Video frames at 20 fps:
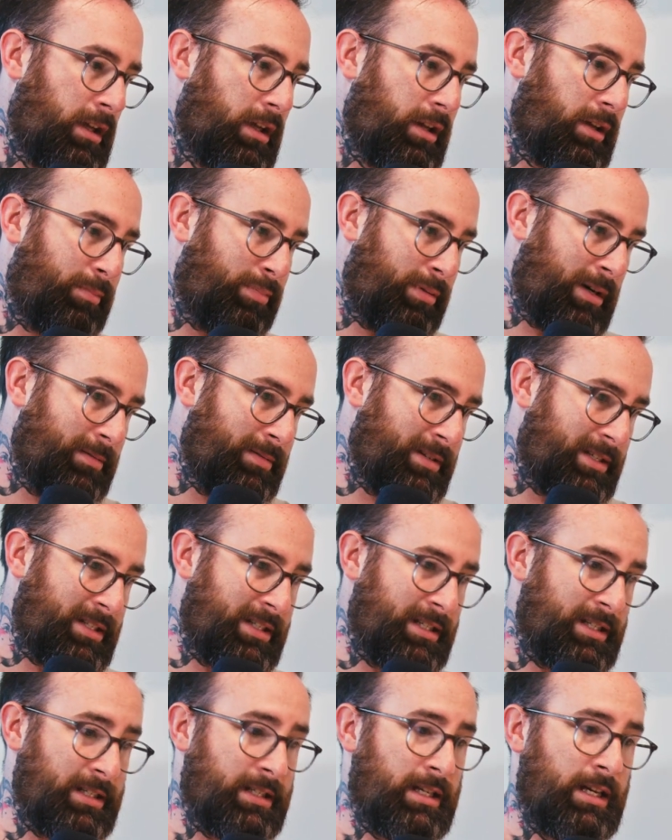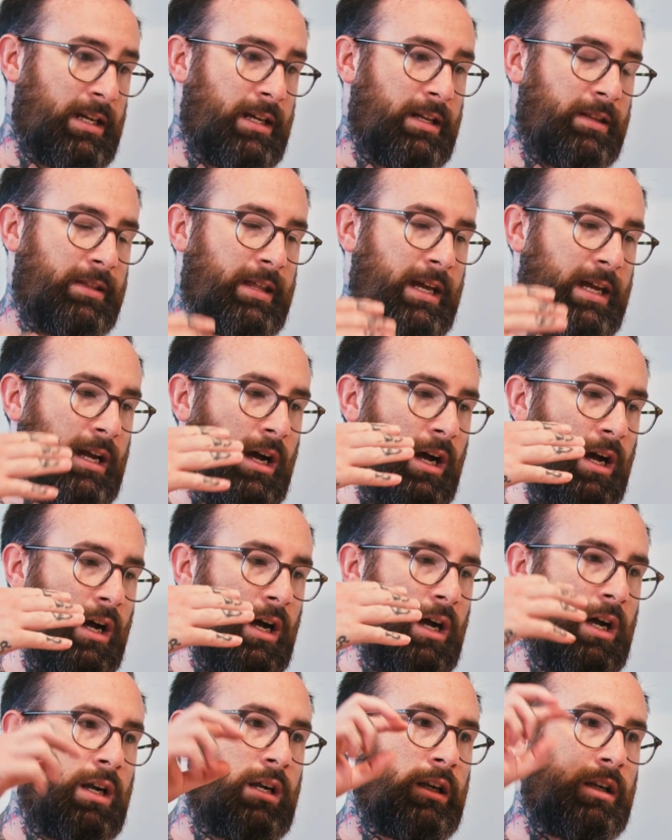the premise is they
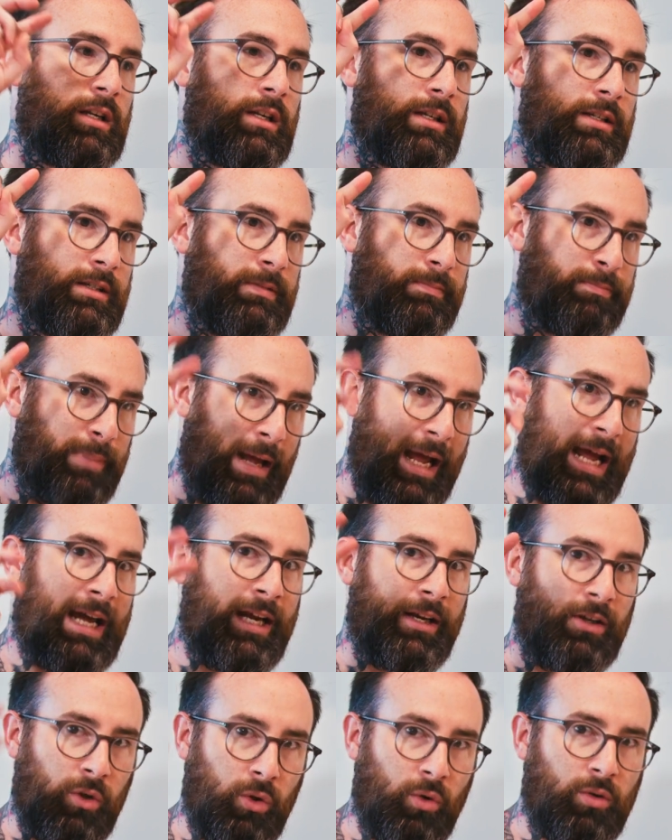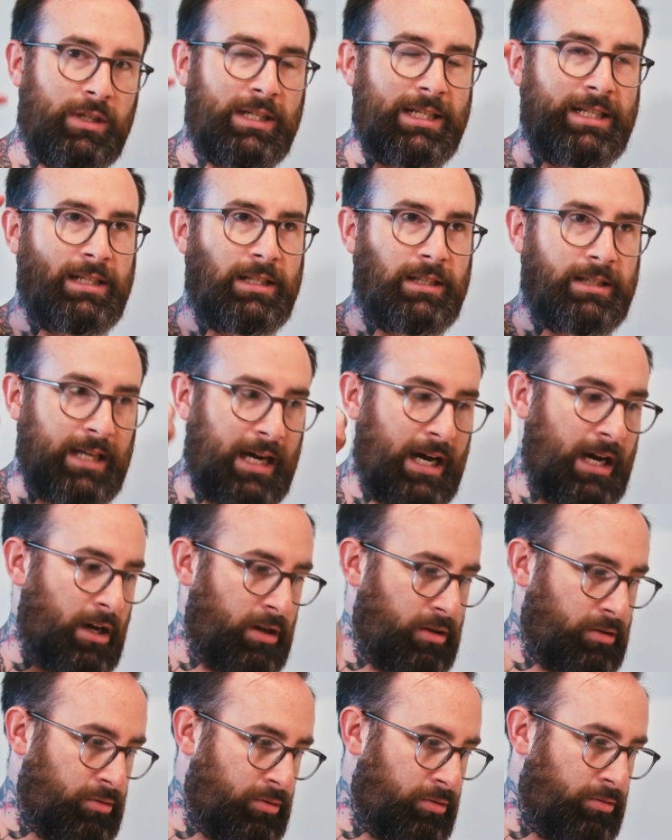are bad looking
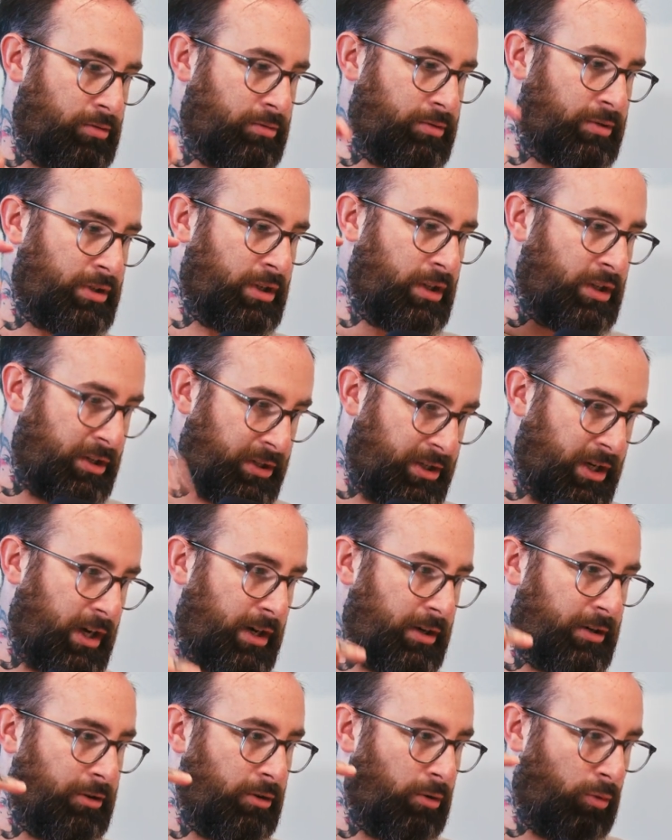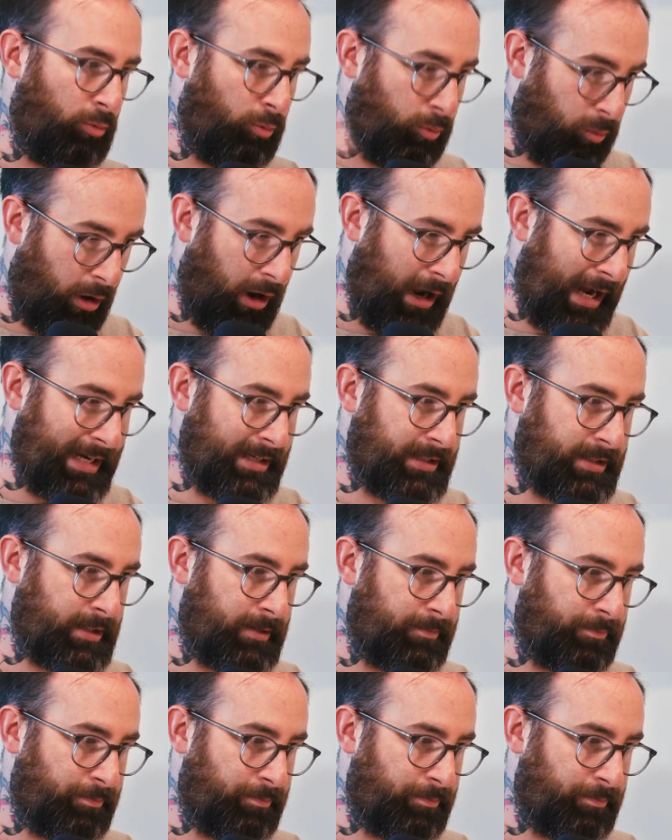tattoos done right.